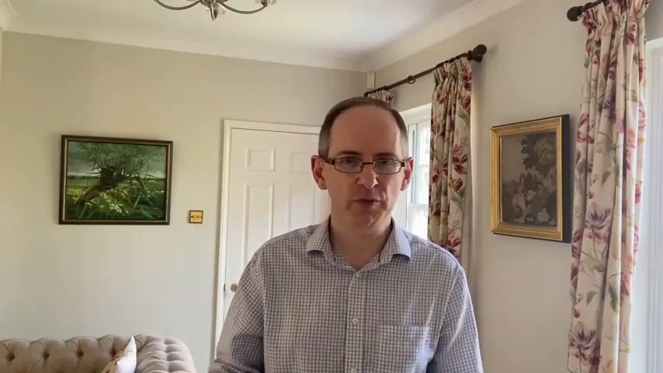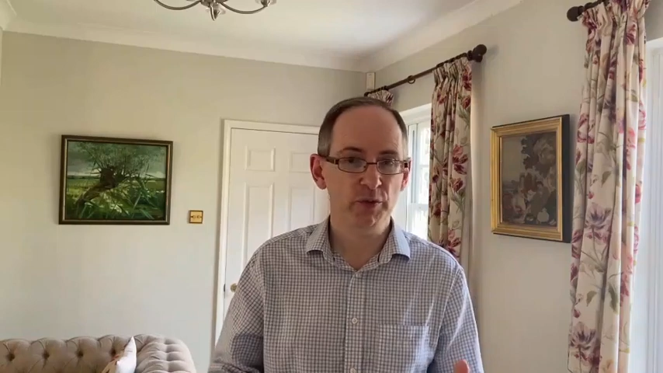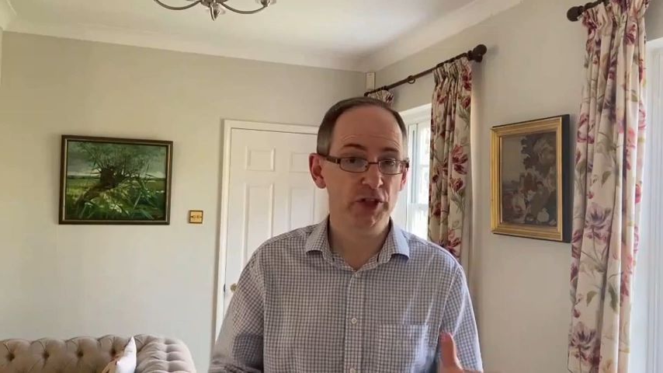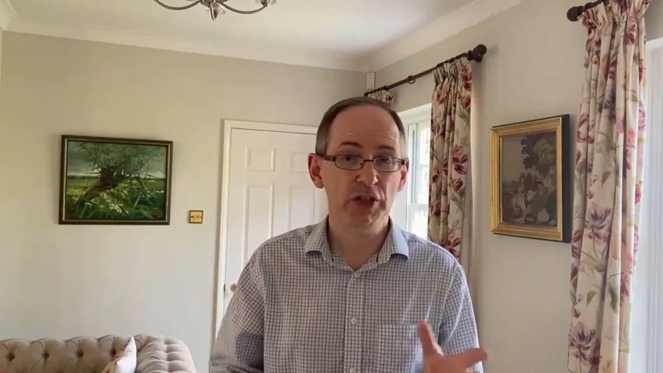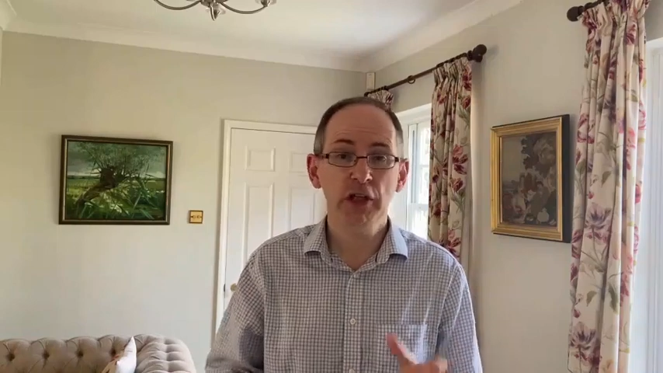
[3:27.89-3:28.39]

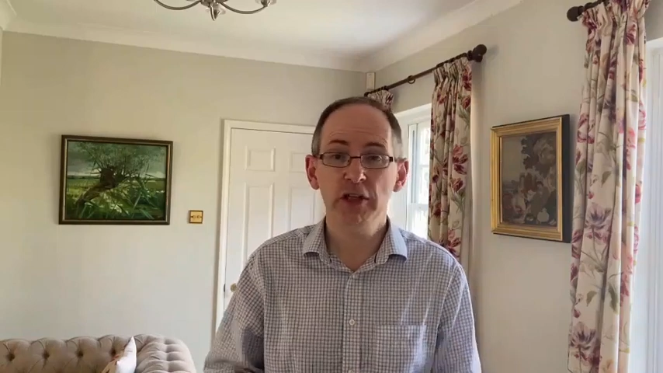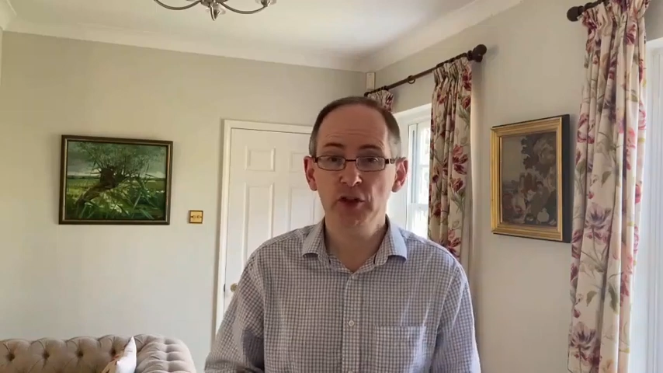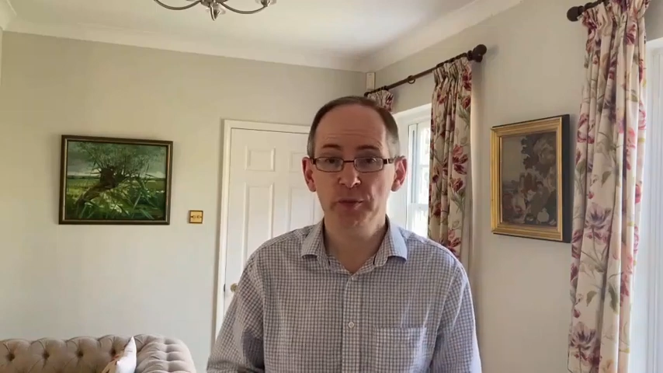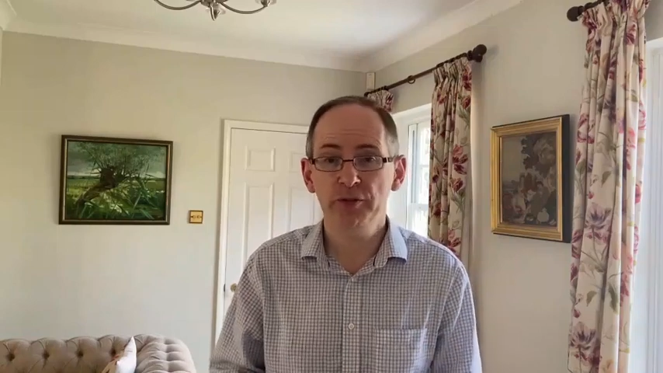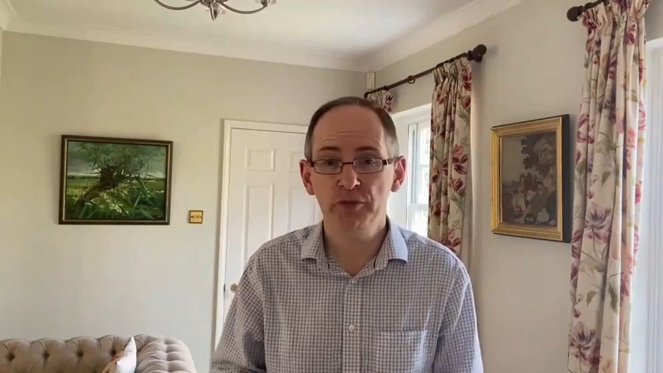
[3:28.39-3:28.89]
which
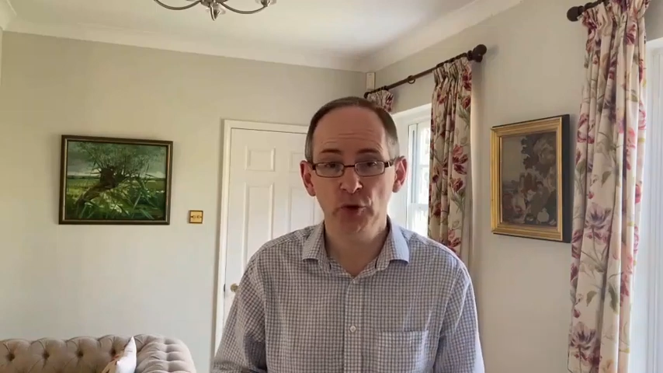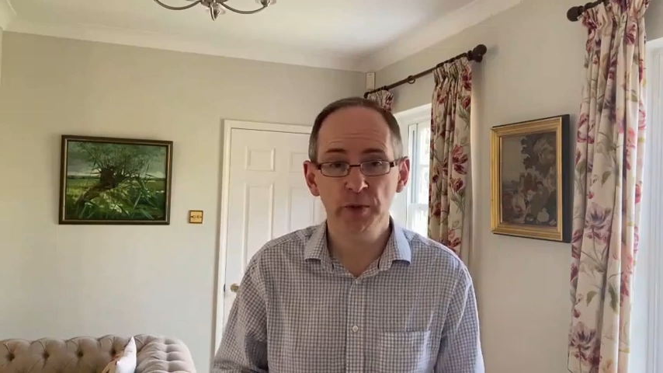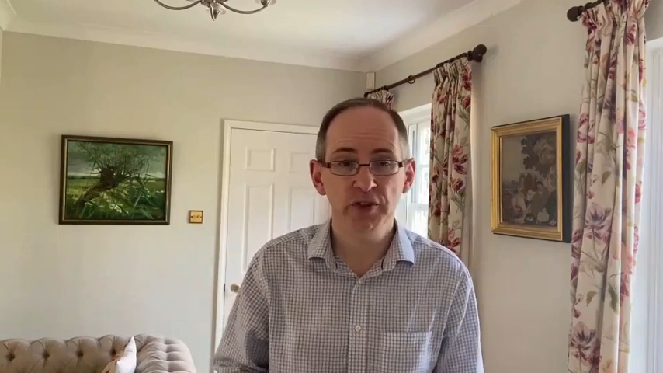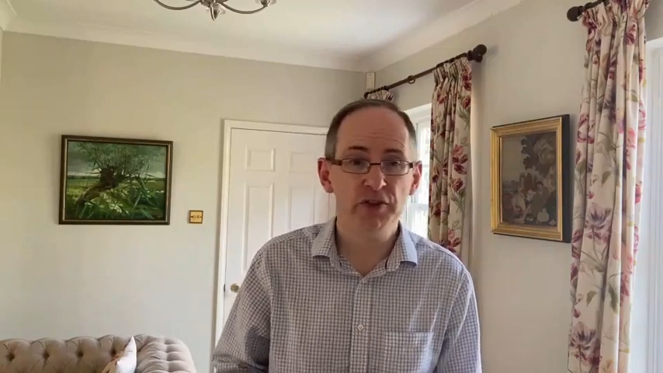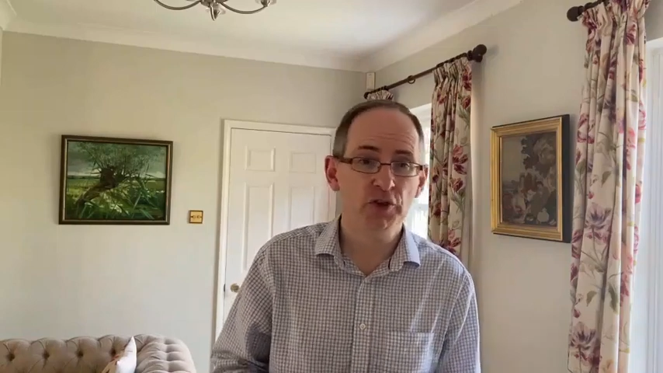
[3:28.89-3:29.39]
include
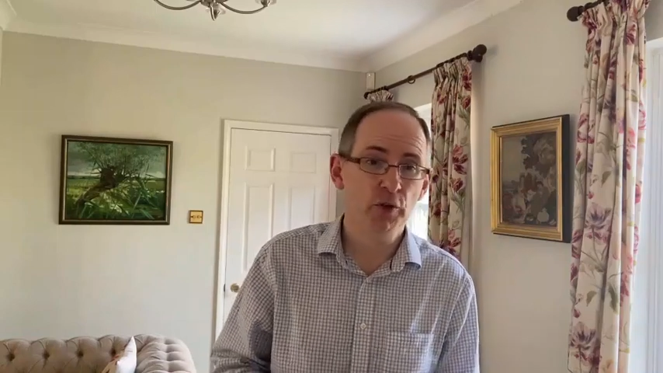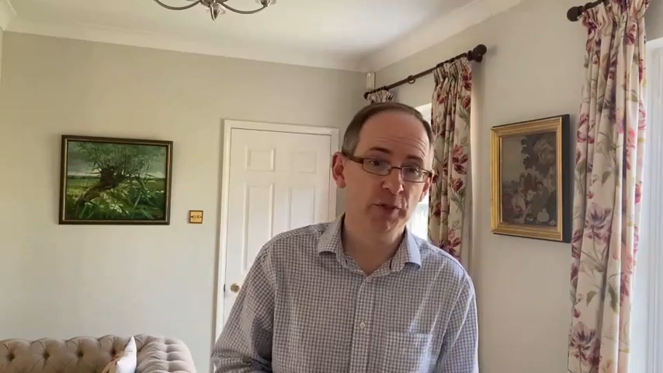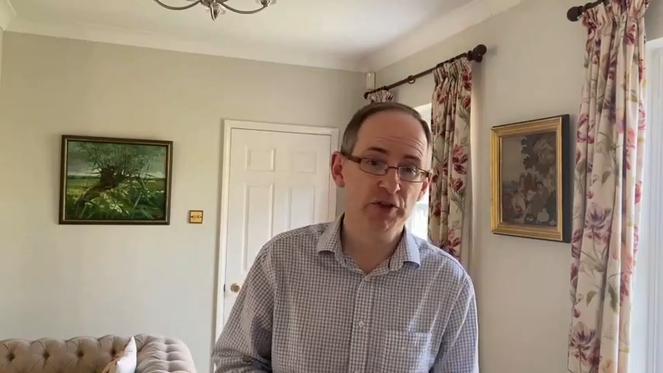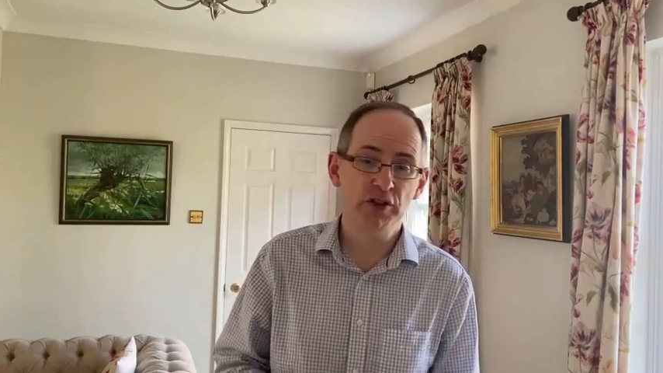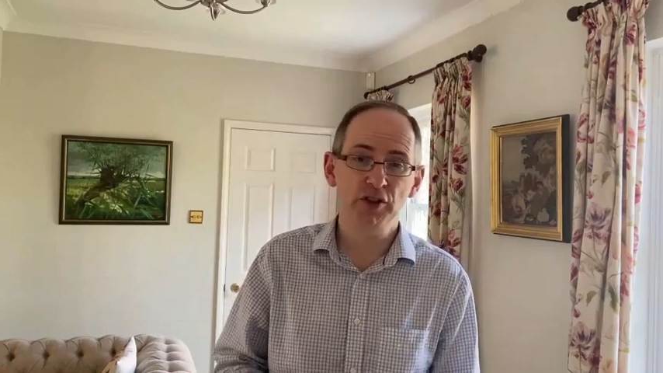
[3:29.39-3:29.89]
performance,
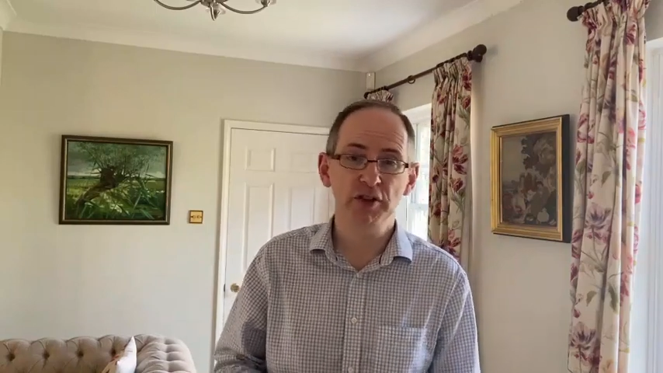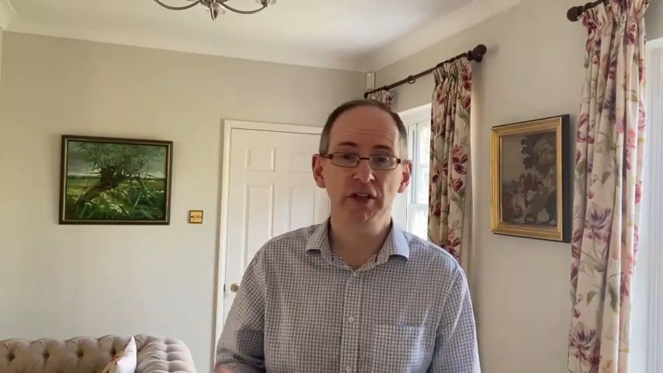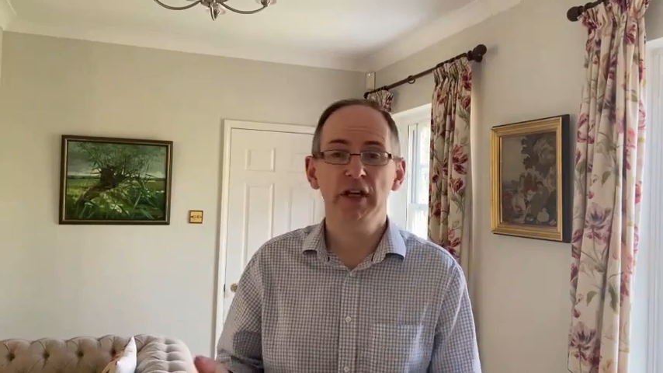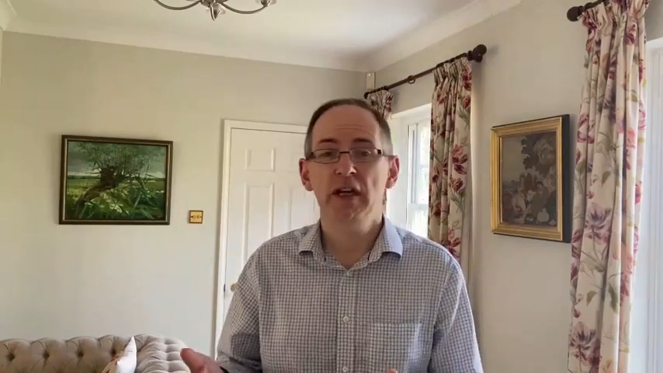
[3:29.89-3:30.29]
composition,